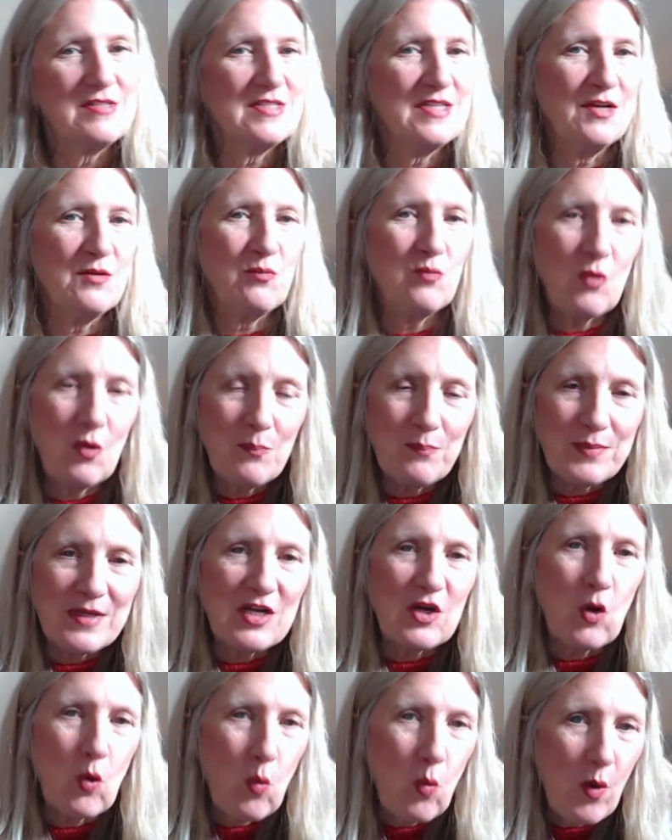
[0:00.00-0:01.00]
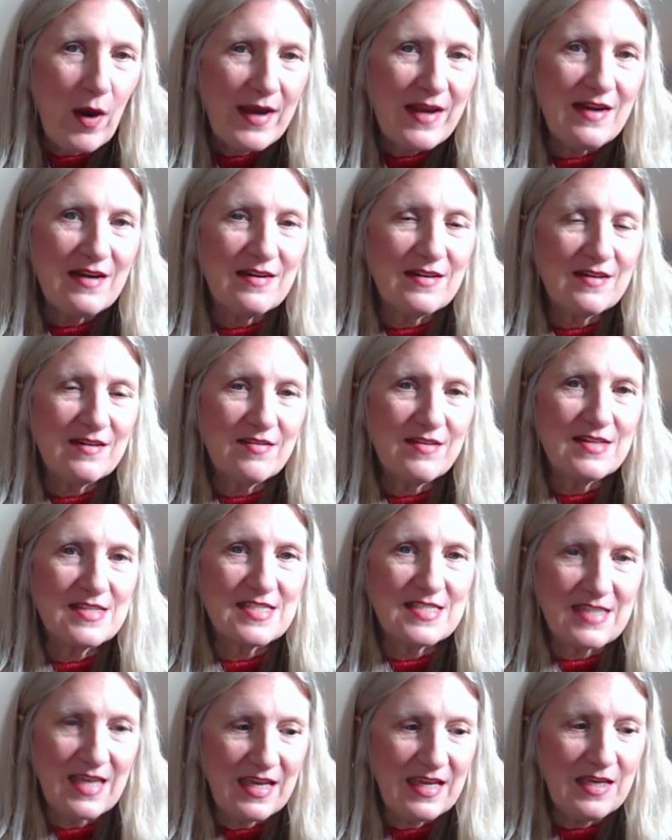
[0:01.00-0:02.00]
it won't be quite the
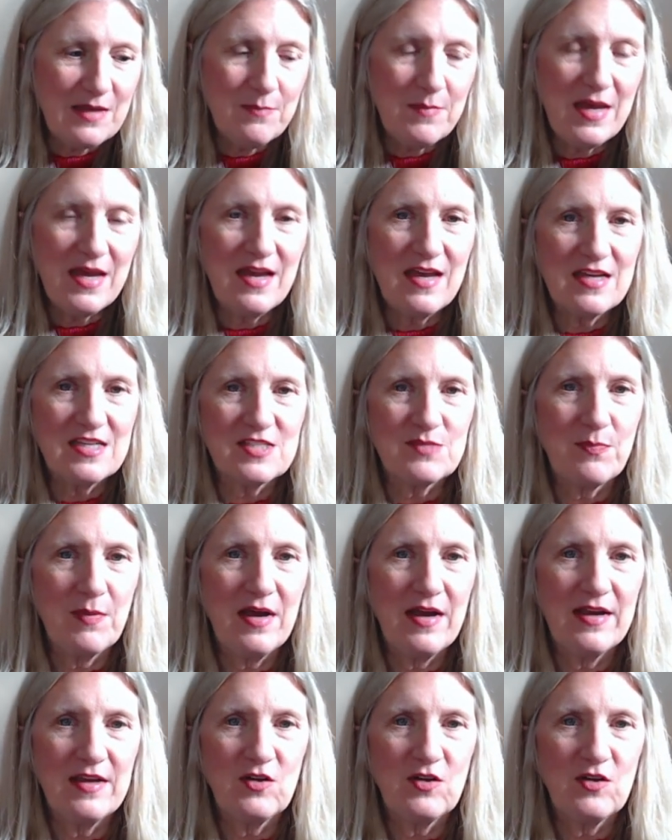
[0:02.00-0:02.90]
same as my